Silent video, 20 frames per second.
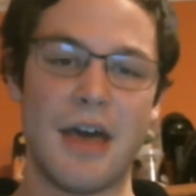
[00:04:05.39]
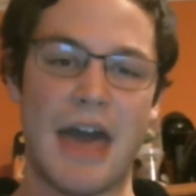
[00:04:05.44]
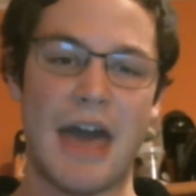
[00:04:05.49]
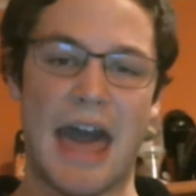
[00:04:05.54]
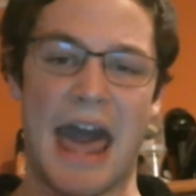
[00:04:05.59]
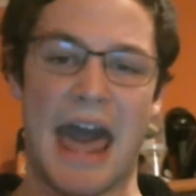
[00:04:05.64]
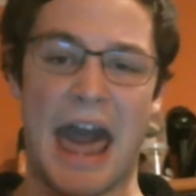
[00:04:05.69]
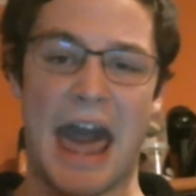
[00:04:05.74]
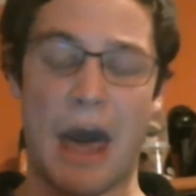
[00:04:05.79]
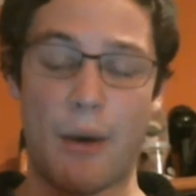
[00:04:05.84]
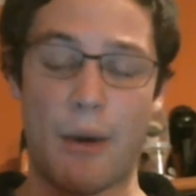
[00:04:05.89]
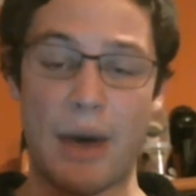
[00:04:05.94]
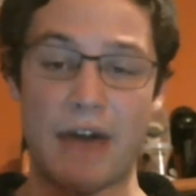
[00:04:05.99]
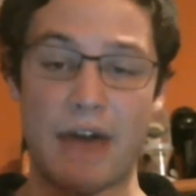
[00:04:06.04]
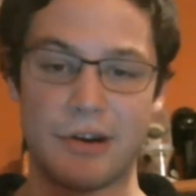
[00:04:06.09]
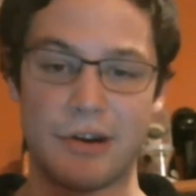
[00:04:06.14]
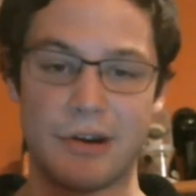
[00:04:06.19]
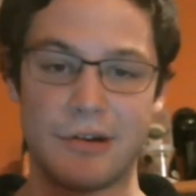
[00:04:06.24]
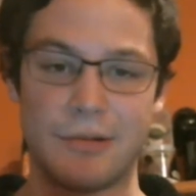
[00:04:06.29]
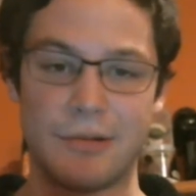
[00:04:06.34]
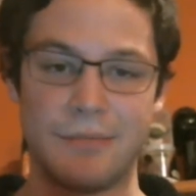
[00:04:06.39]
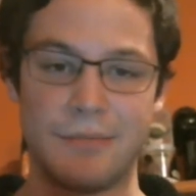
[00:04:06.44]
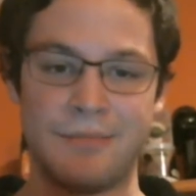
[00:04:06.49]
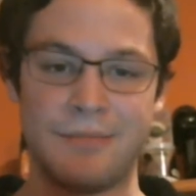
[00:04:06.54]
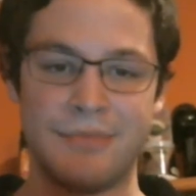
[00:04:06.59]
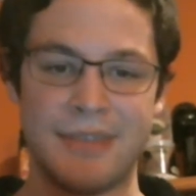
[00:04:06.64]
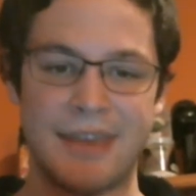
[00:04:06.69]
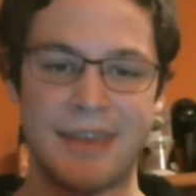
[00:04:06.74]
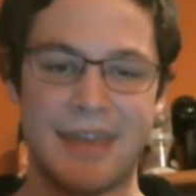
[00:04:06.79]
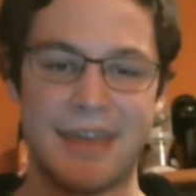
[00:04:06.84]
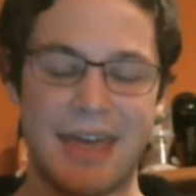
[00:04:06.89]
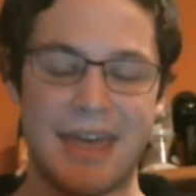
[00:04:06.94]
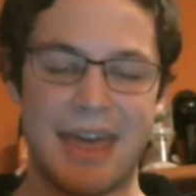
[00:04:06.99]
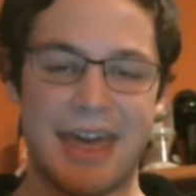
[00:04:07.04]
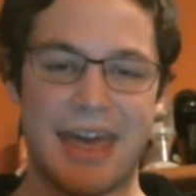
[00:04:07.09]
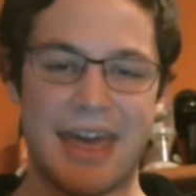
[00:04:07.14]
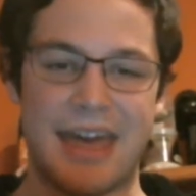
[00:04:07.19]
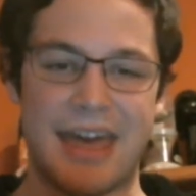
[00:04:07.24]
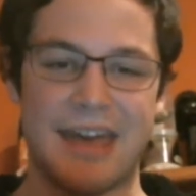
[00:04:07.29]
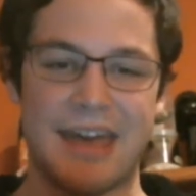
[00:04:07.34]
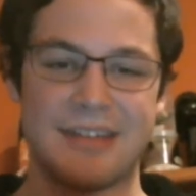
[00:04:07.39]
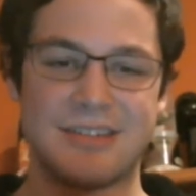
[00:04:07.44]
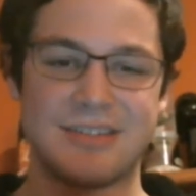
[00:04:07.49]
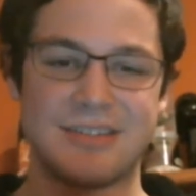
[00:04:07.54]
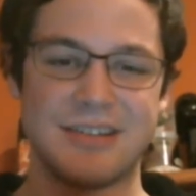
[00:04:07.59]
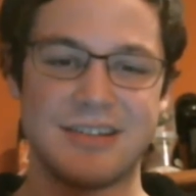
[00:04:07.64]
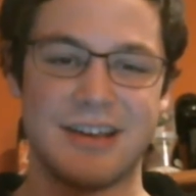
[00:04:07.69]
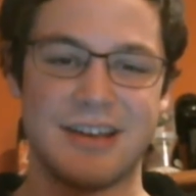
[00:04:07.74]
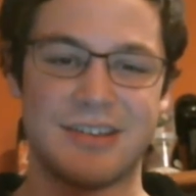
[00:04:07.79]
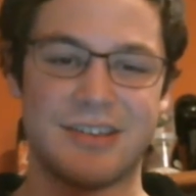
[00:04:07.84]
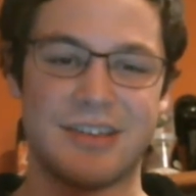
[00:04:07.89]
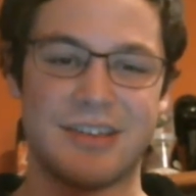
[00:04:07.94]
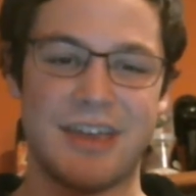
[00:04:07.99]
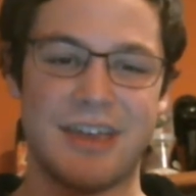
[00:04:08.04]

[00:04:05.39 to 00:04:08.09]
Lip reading: However, it's just,